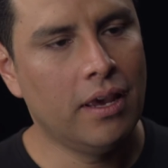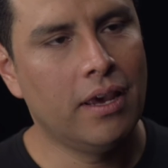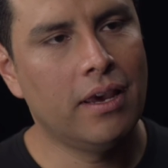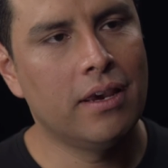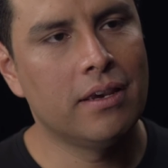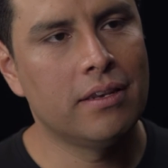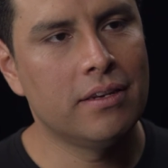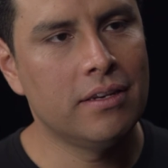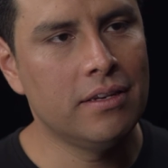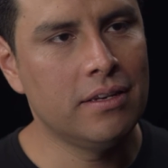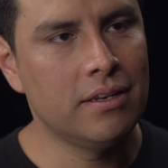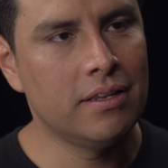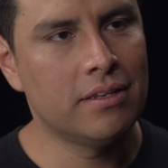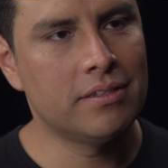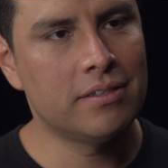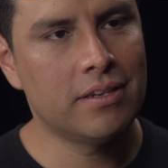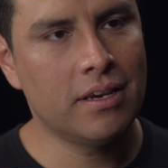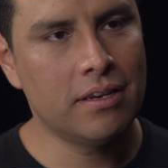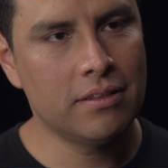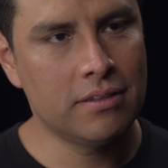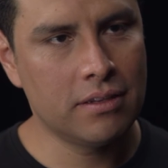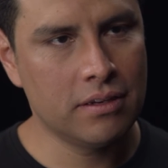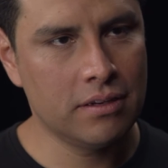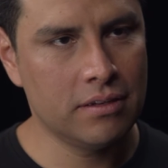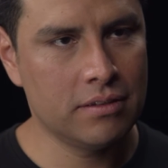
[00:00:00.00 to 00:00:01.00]
And in the
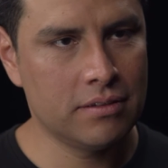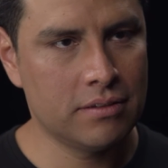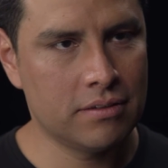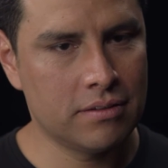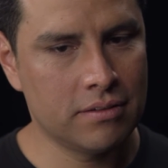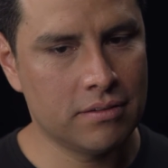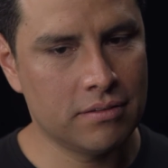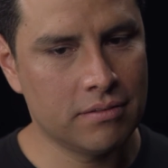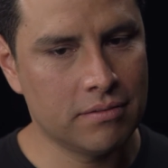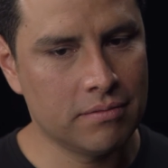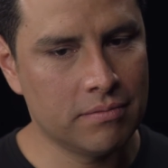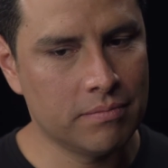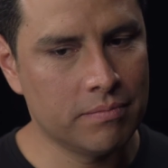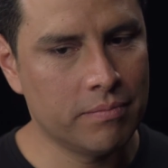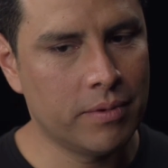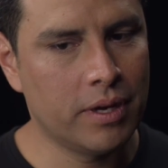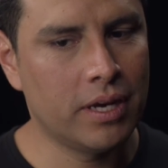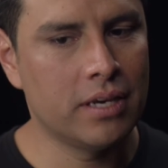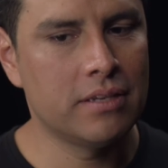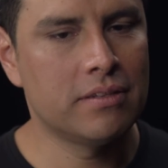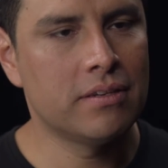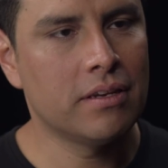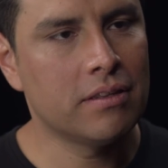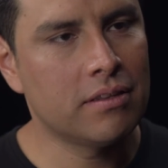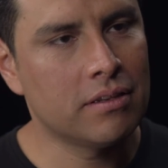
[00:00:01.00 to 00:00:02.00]
settings,
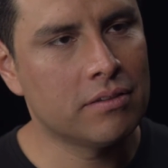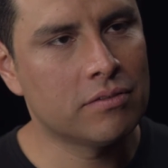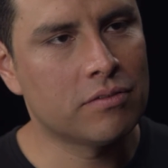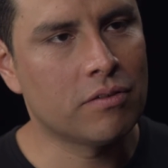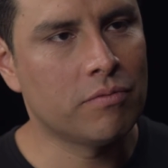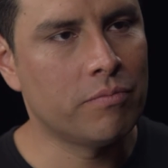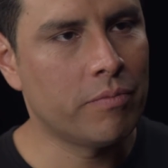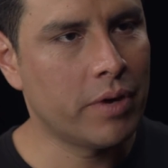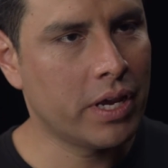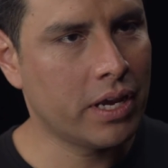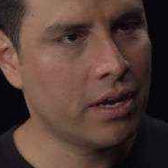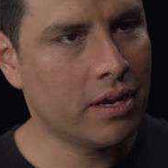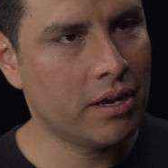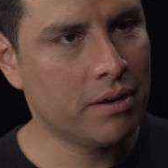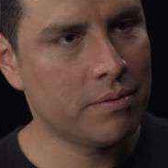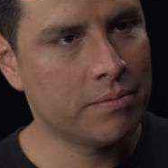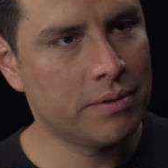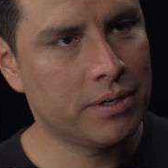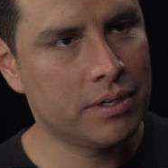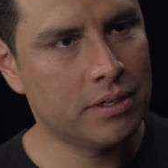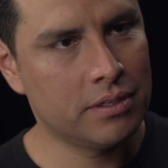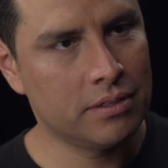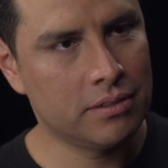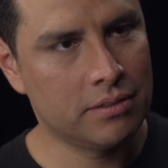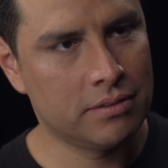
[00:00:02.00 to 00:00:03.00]
my settings of my
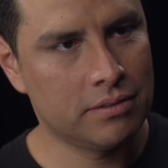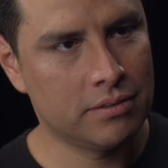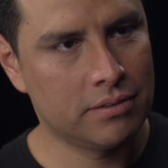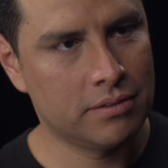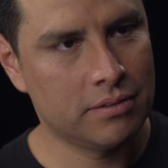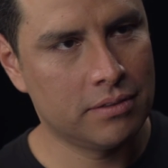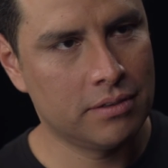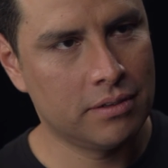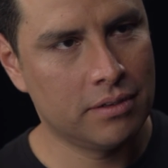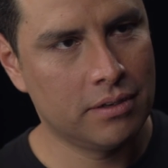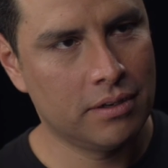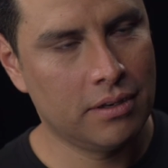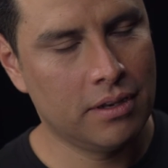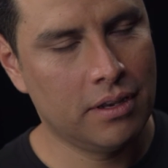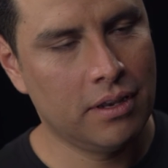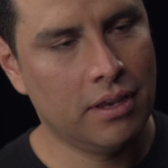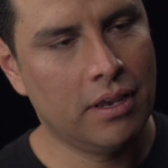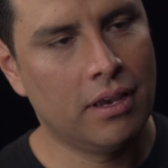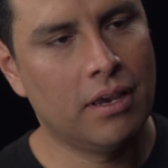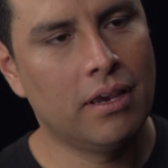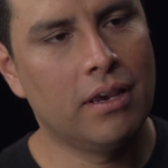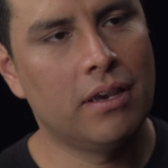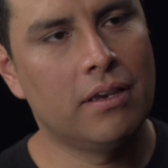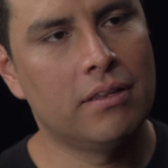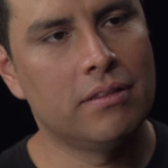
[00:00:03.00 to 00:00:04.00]
camera
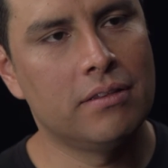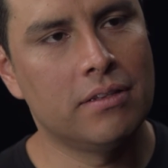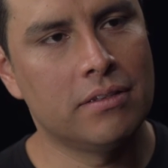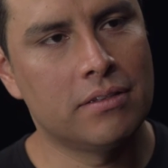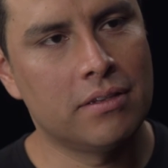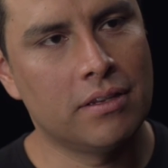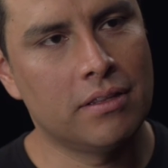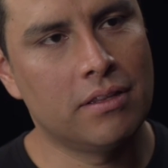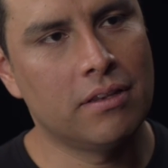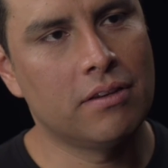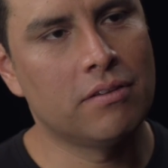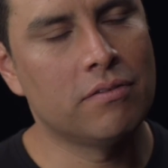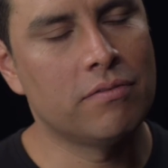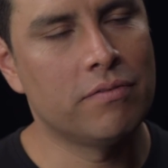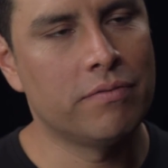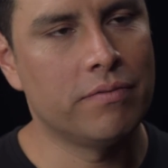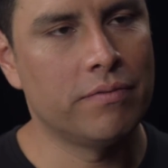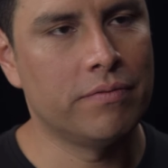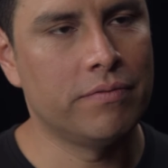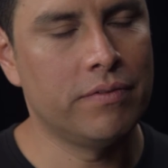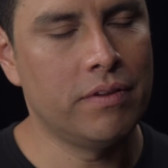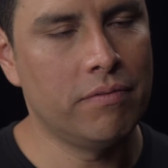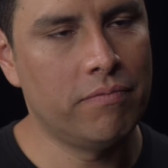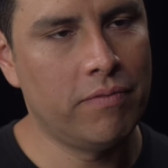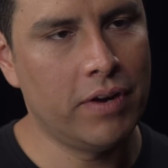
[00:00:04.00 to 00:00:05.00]
and the setting of,
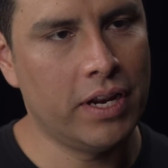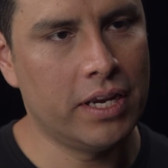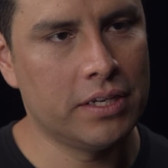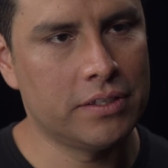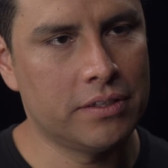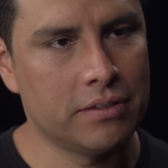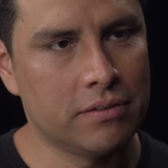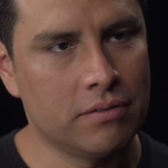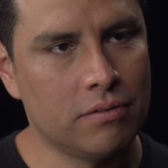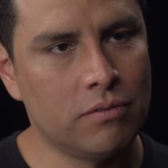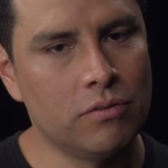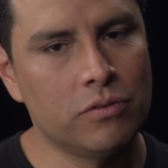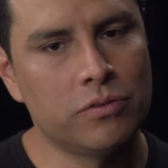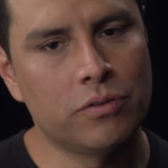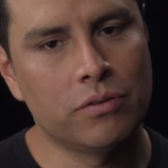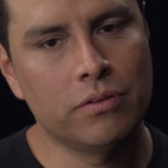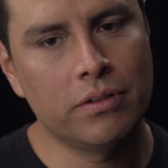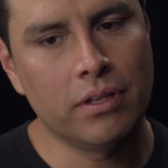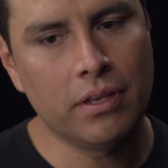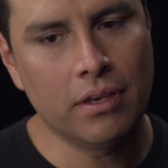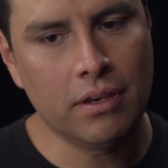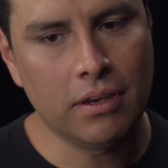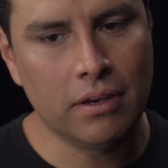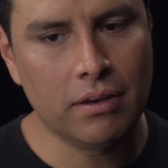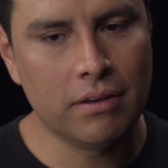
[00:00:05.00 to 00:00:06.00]
of the flash.
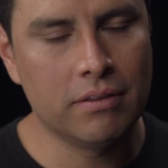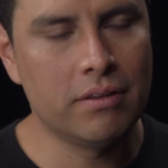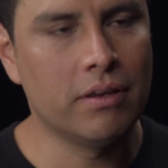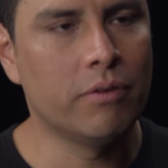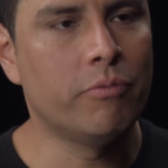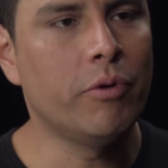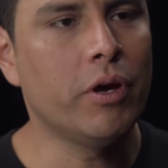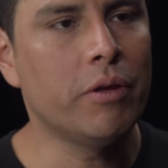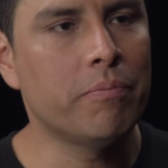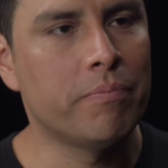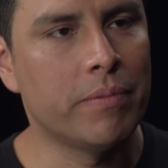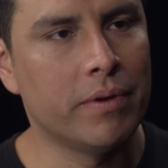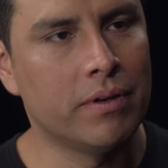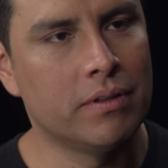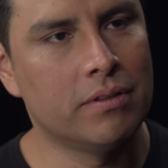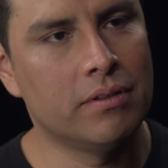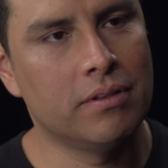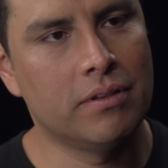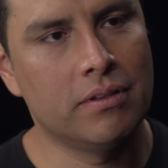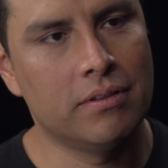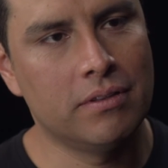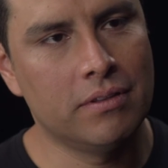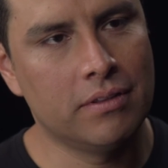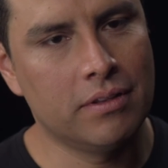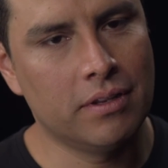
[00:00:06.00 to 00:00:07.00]
Also the, the
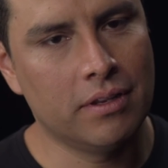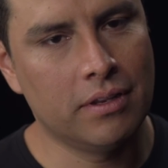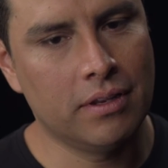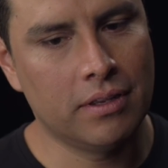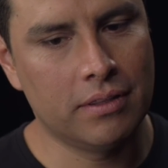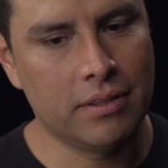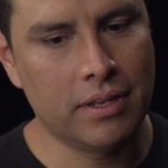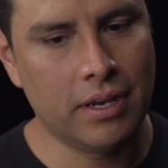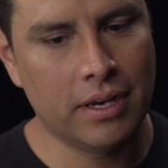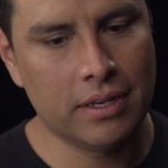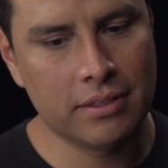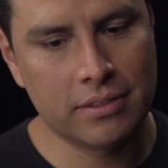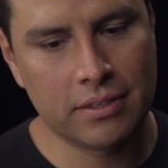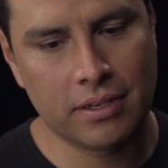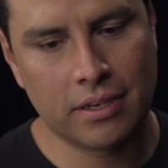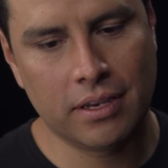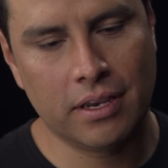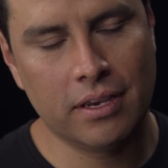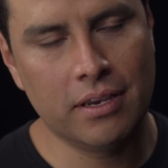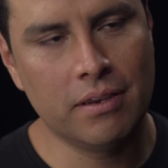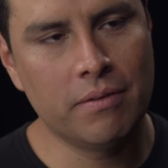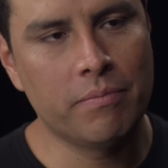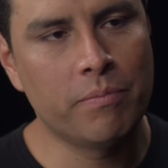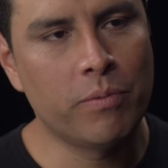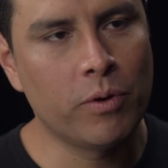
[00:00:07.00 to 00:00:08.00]
equipment uh, that
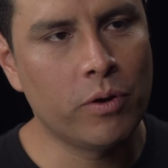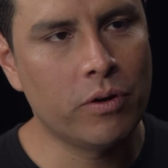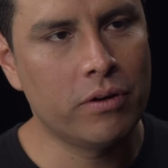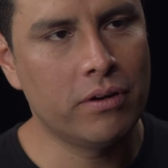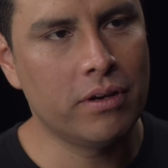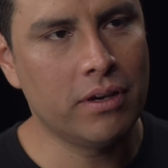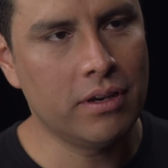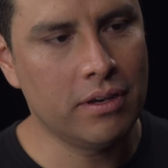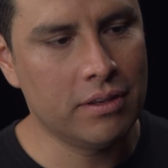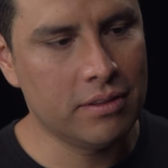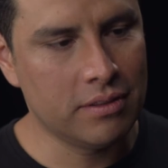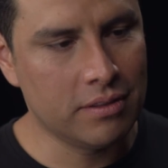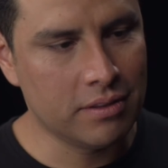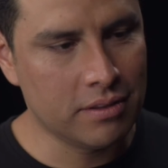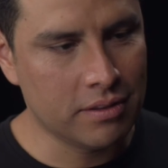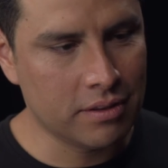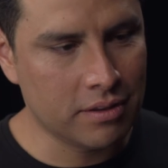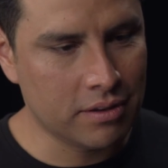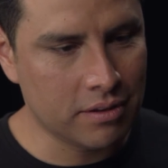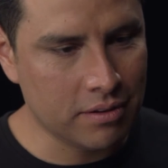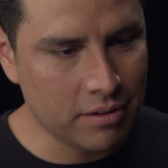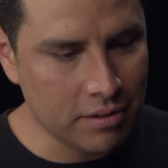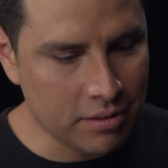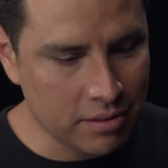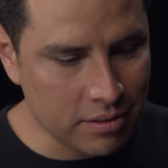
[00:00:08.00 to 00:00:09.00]
I employ in,
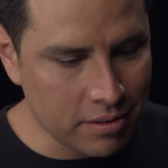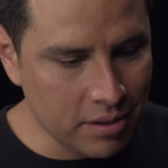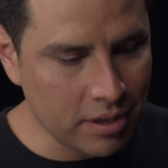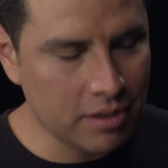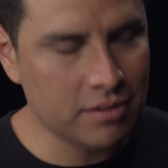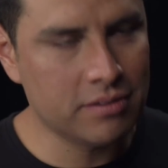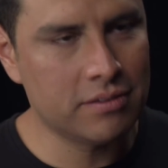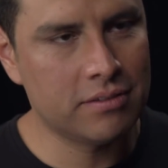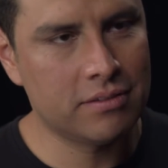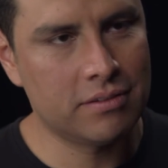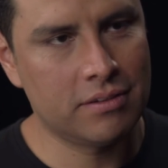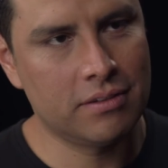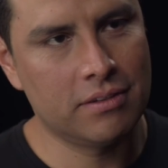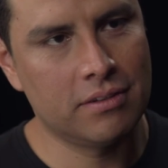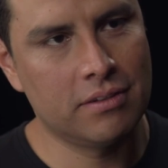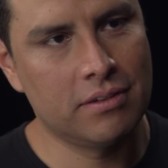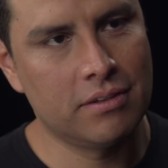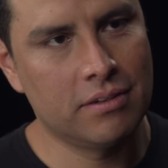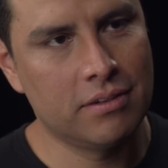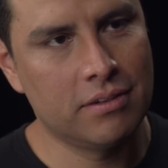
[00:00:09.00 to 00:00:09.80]
in this